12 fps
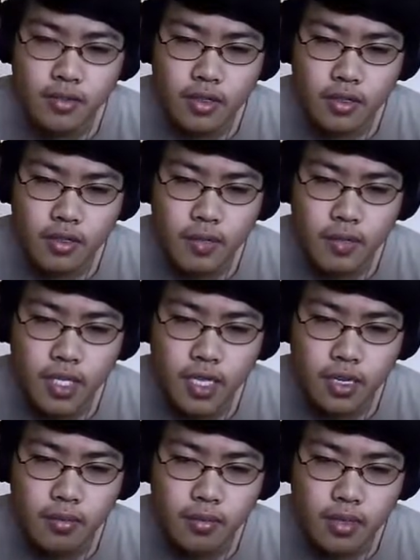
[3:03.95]
Let's pick
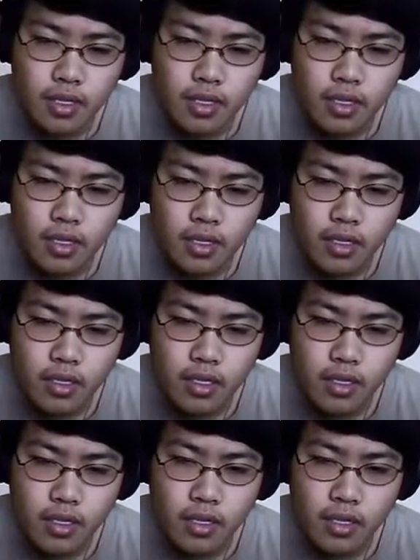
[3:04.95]
that up.
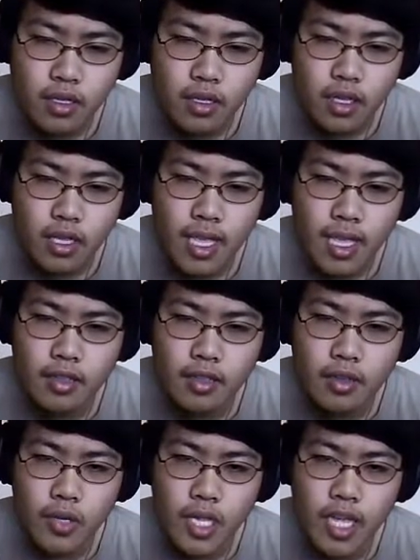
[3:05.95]
I can't...
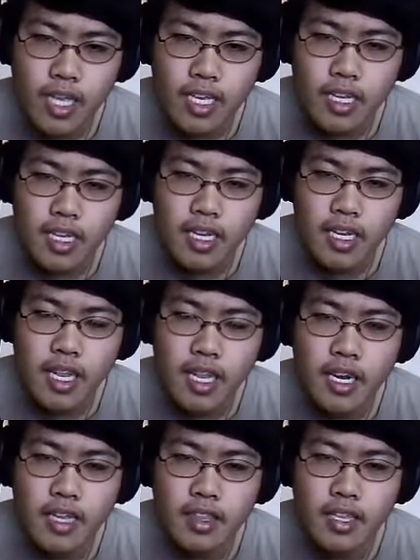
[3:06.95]
Oh yeah, I gotta get a
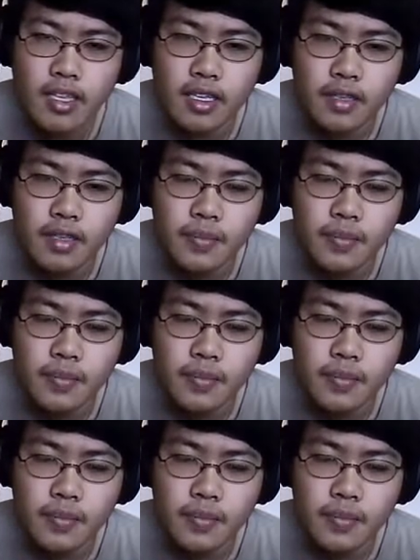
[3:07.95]
net, I think.